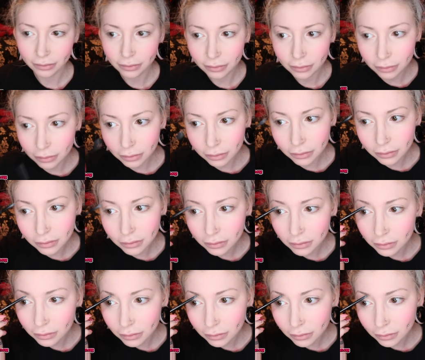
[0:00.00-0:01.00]

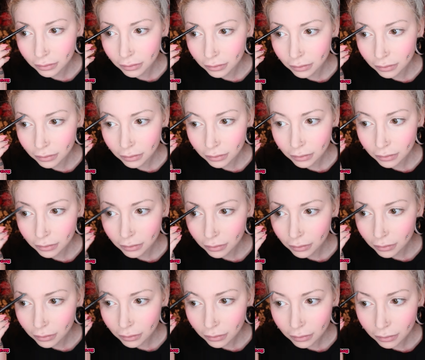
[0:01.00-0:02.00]

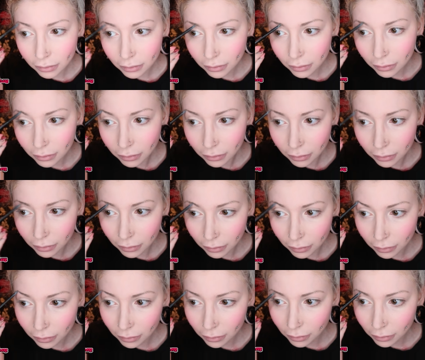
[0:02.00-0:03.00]

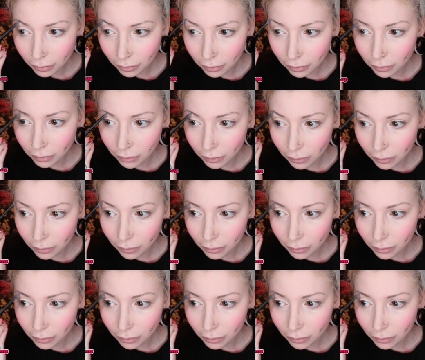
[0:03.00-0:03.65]
[no speech]